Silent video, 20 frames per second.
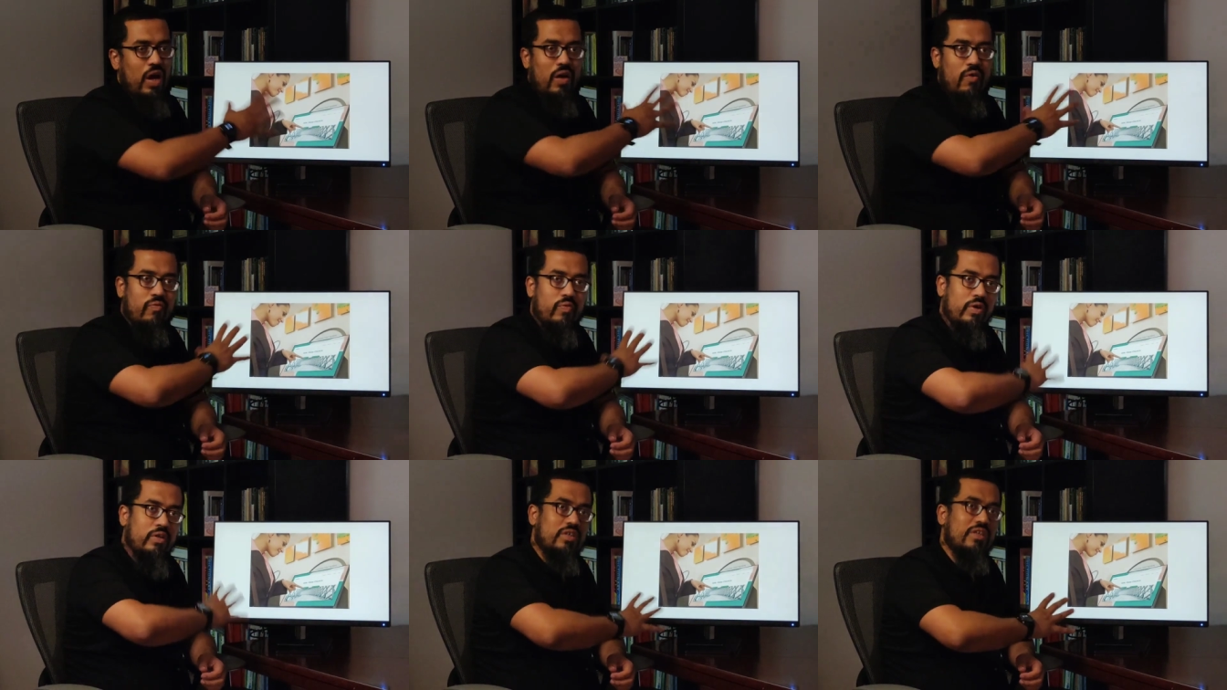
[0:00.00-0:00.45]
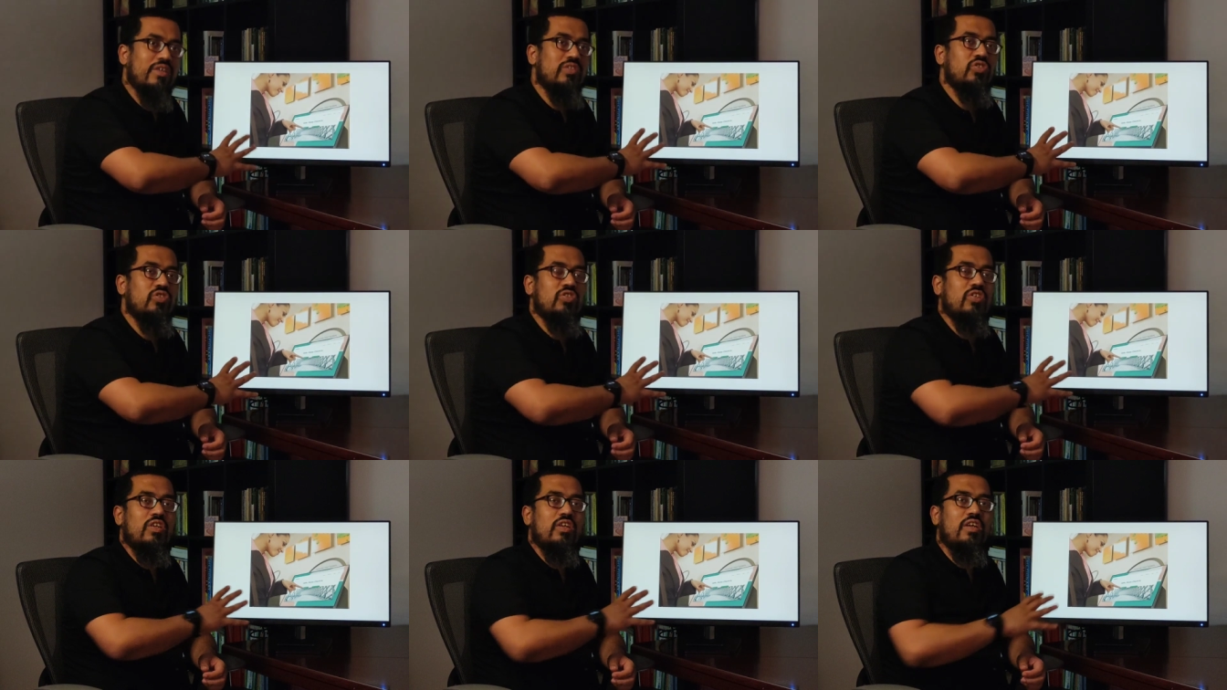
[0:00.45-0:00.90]
you have a
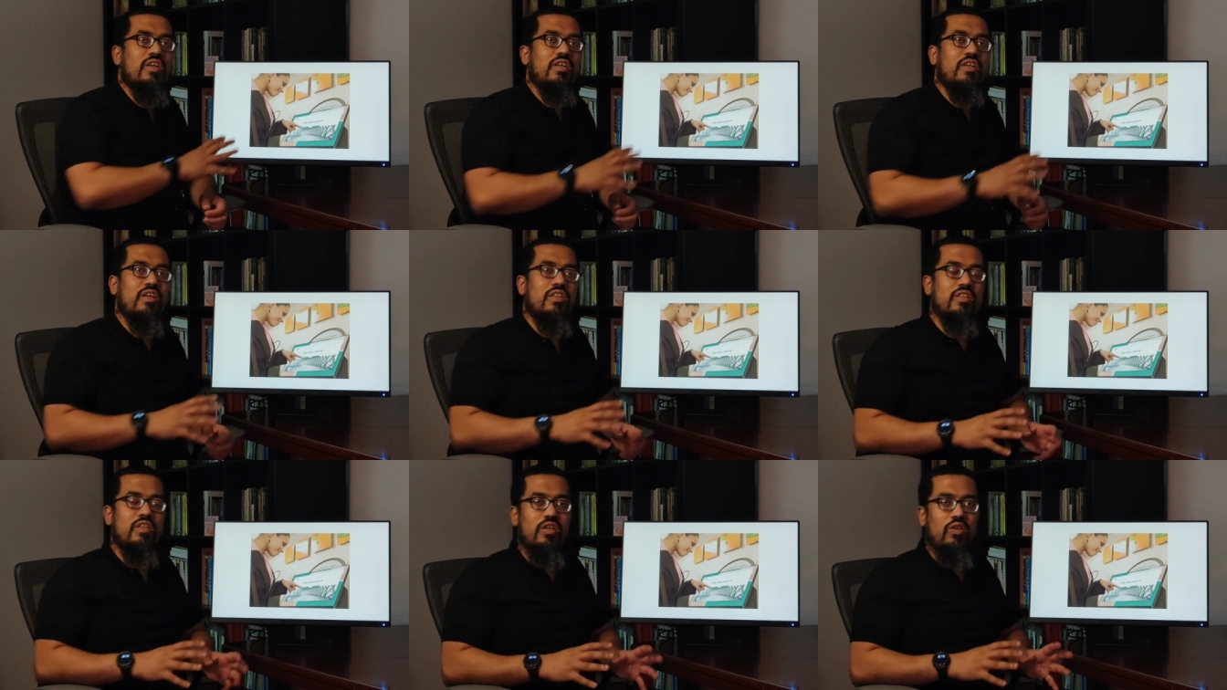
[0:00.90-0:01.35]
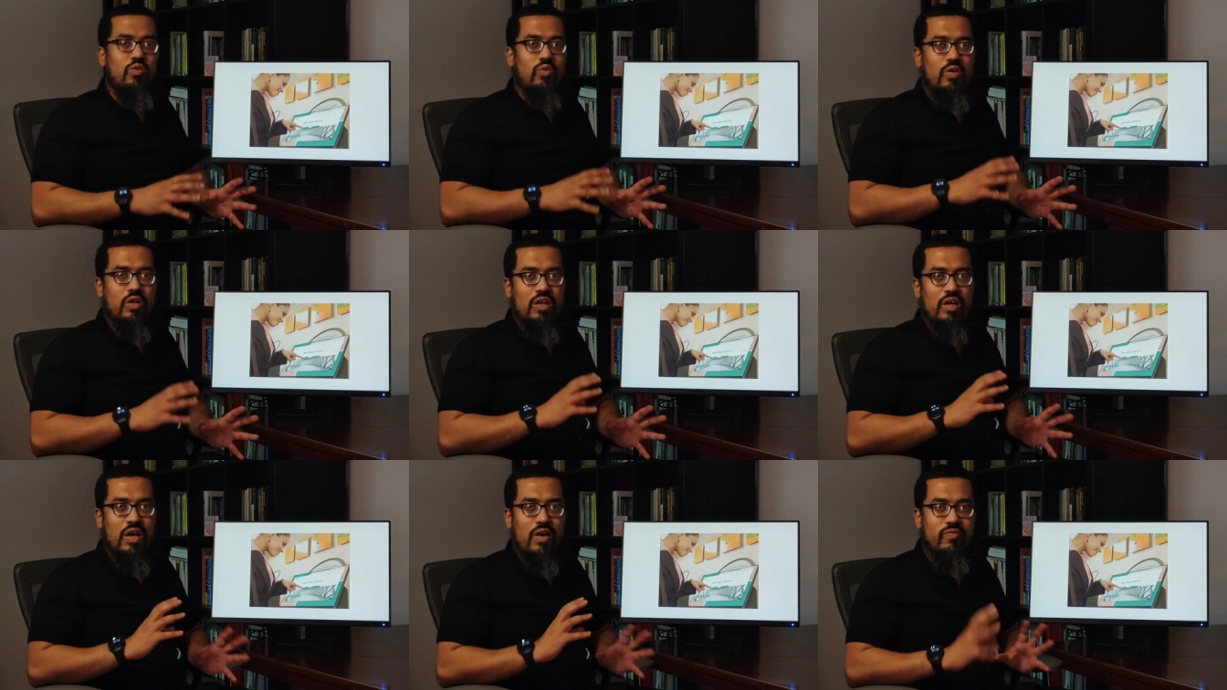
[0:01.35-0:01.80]
touch screen, and then
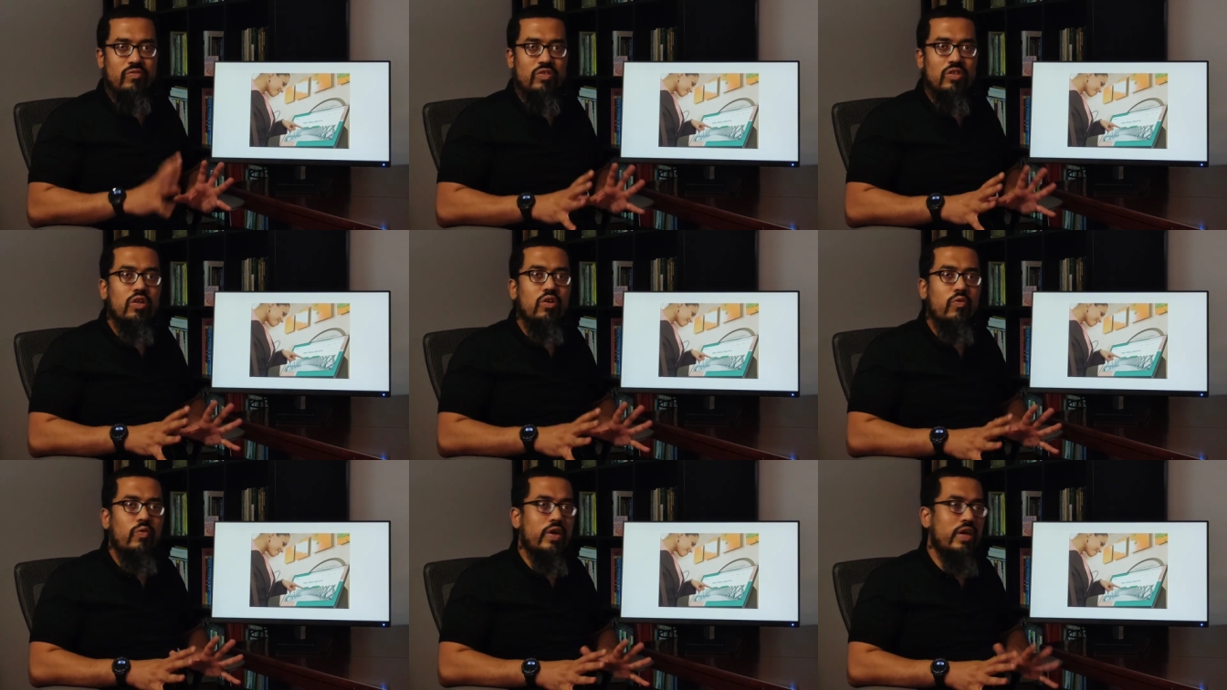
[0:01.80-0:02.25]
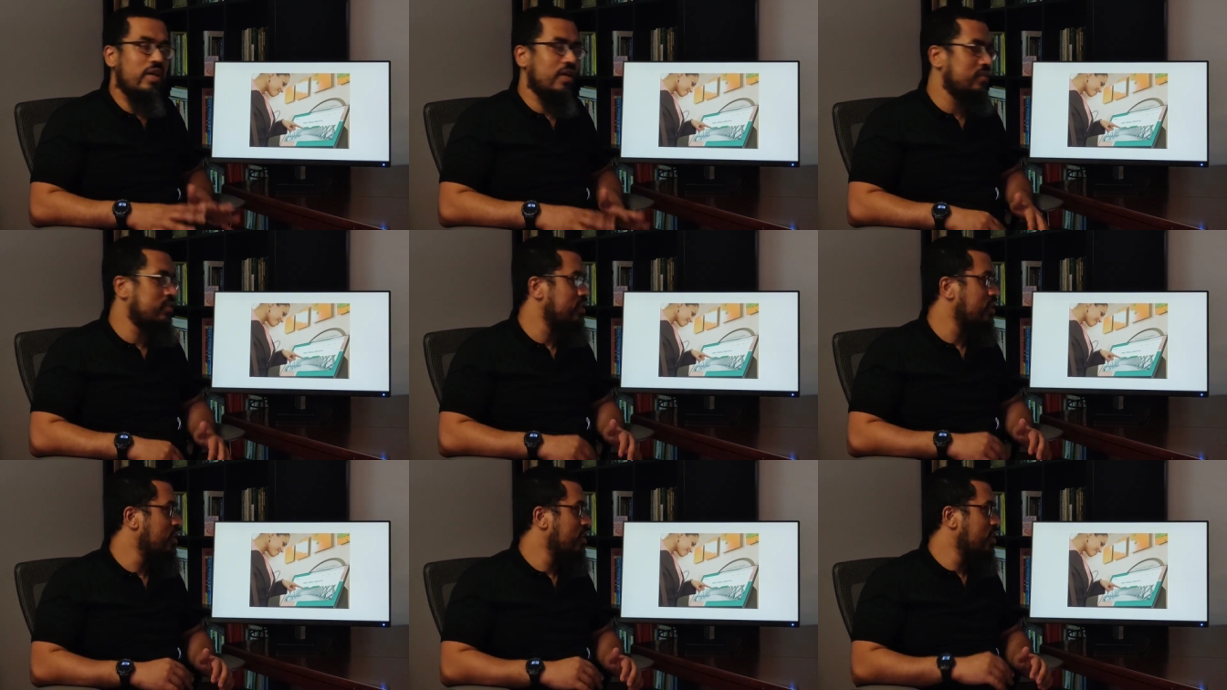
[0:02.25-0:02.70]
you can have
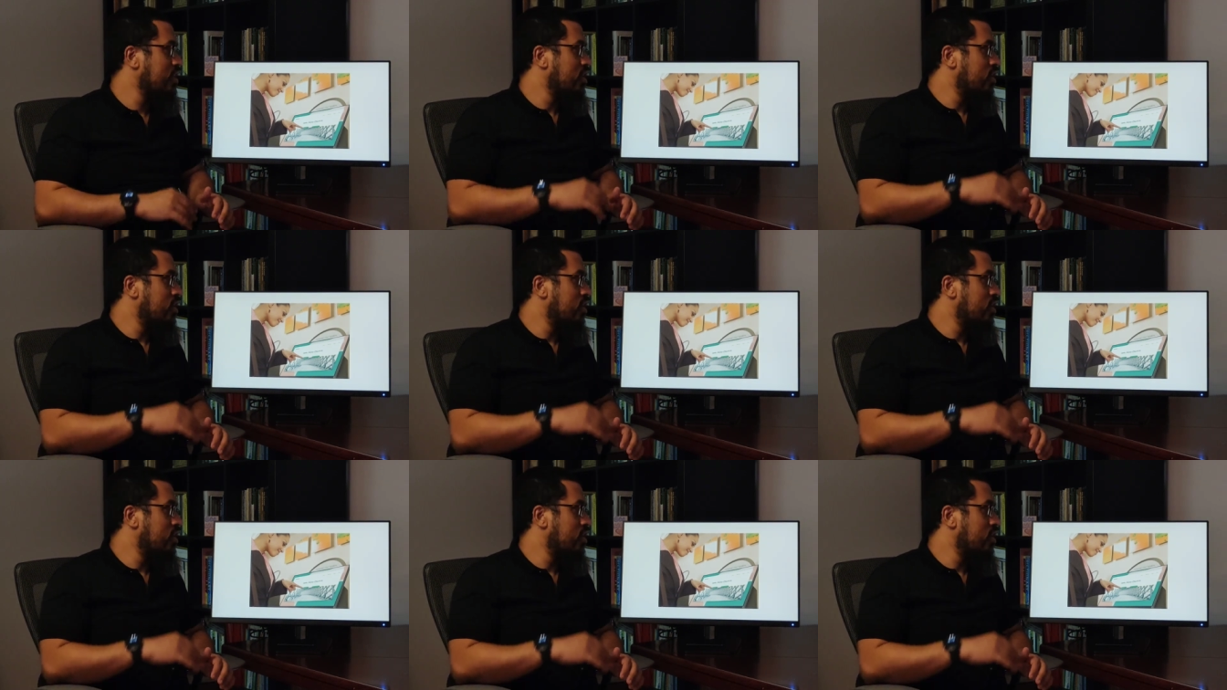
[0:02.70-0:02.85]
surveys,